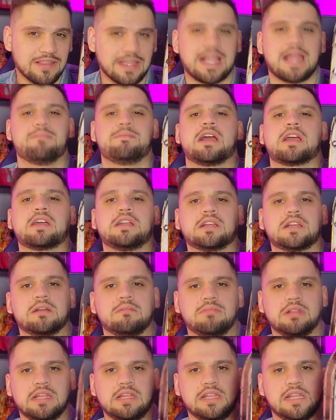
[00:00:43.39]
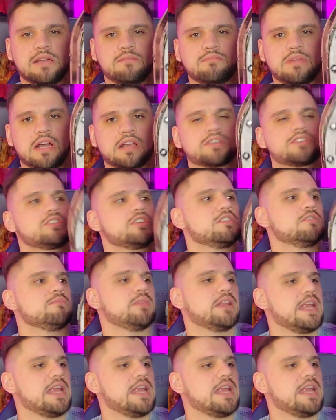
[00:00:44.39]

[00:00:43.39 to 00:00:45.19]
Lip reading: Like, I'm not gonna completely unbox her,